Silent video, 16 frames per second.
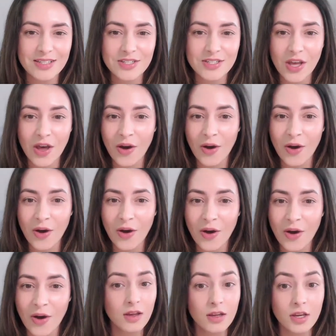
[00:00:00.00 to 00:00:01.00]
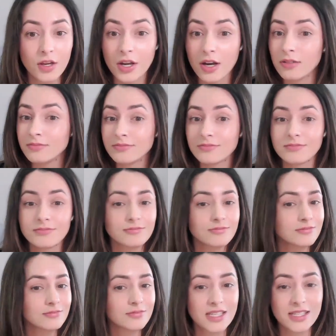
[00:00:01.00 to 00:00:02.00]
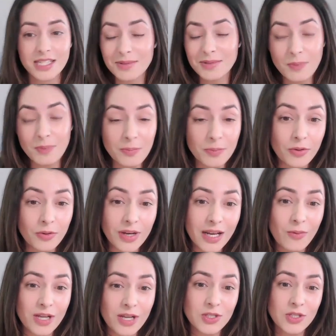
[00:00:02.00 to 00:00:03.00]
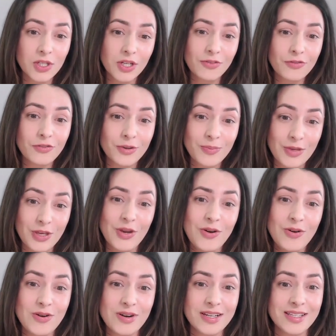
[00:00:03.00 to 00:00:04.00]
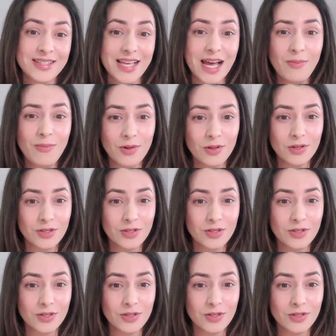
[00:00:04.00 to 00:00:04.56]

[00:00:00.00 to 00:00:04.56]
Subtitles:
So it seems people really want to learn from you and Assemble.